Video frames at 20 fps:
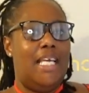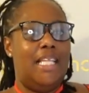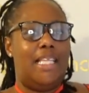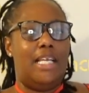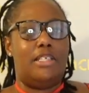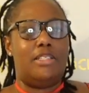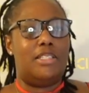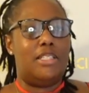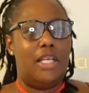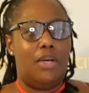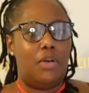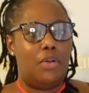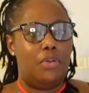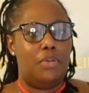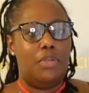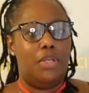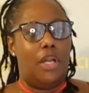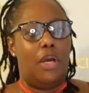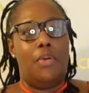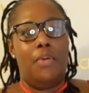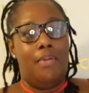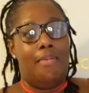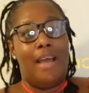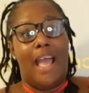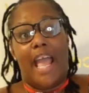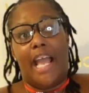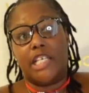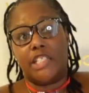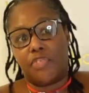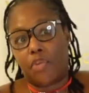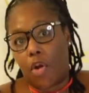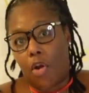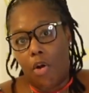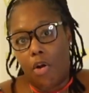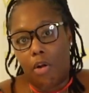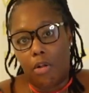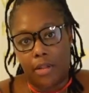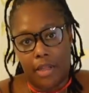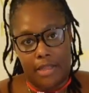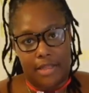there's no, you know, ask for
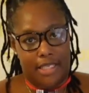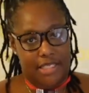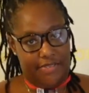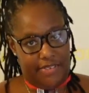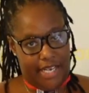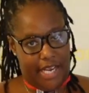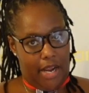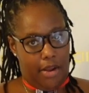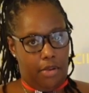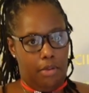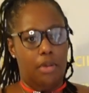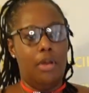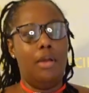all in this video.